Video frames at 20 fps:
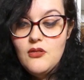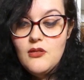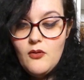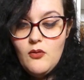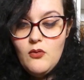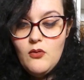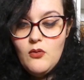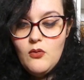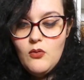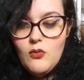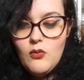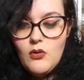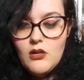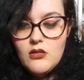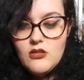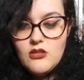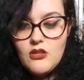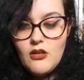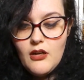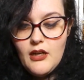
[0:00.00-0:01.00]
Oh,
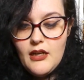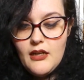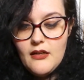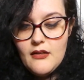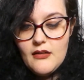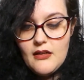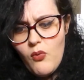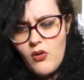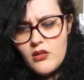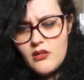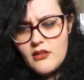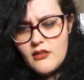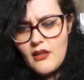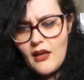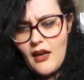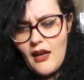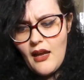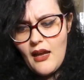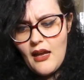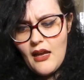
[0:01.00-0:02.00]
sorry. What
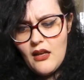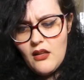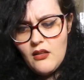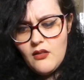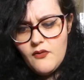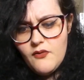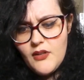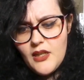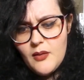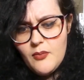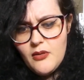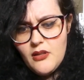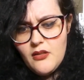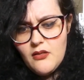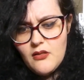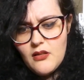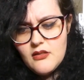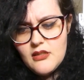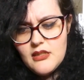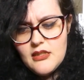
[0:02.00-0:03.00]
the hell,
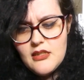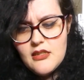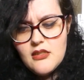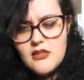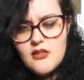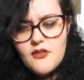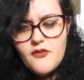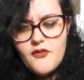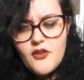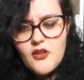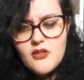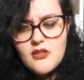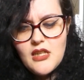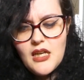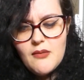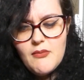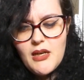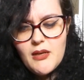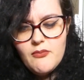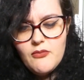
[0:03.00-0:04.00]
Fable? This is the first
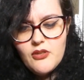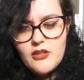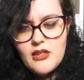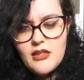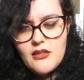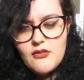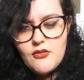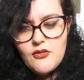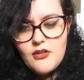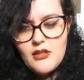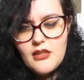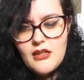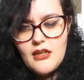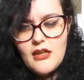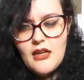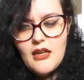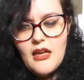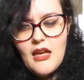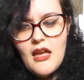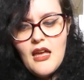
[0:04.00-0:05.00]
time I'm looking through here.
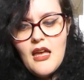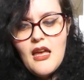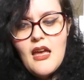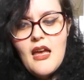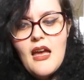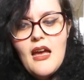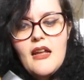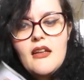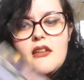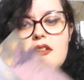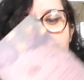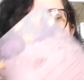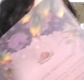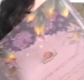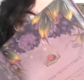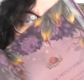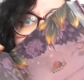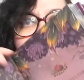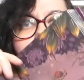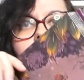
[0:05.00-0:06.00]
And
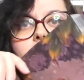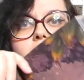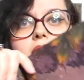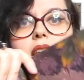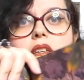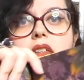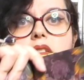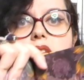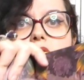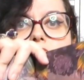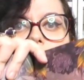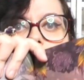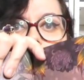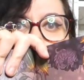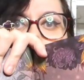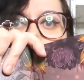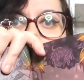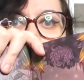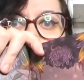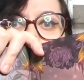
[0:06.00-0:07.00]
look at these
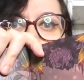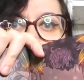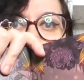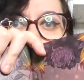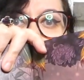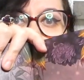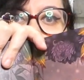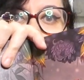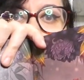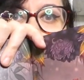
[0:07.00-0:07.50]
chapter headers.